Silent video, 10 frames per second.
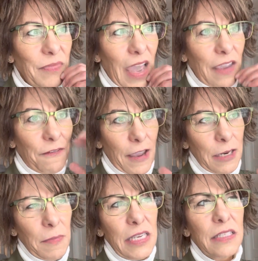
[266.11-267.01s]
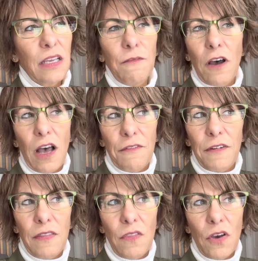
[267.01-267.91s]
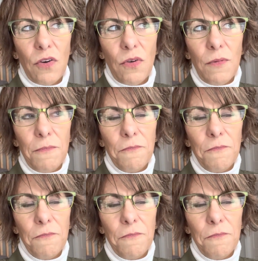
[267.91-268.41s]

I find myself often, though,